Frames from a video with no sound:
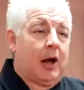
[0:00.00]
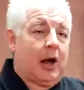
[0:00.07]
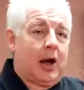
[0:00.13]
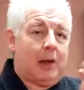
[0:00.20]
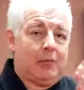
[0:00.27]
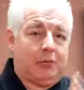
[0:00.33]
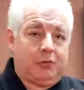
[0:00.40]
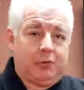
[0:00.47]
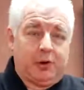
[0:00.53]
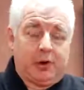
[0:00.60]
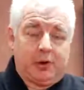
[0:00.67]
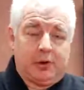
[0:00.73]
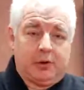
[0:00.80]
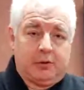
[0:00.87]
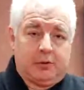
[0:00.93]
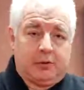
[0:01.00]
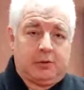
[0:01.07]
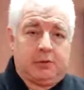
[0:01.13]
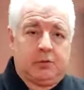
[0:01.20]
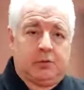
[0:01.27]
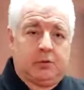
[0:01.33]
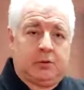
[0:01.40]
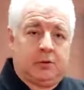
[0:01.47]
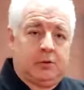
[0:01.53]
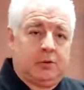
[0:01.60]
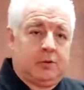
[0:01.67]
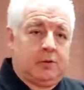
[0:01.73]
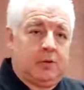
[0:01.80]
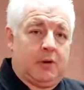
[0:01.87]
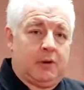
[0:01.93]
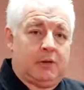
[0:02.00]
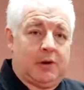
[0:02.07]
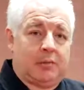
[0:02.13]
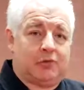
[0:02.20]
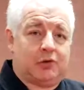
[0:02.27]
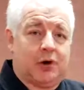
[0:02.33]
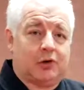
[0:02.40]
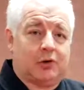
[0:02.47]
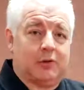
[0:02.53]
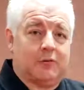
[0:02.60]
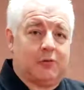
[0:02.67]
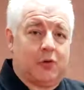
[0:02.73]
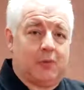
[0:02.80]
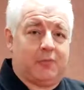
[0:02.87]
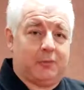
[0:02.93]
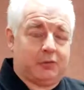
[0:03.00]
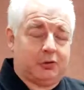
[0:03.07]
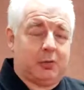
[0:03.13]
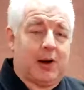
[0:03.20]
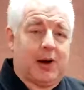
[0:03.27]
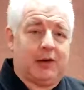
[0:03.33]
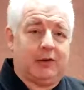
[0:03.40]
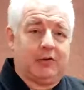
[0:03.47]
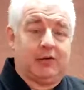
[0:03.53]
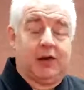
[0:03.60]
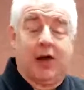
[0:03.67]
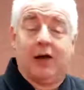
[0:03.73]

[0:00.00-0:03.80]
I'm doing a demonstration of the form from 2 angles,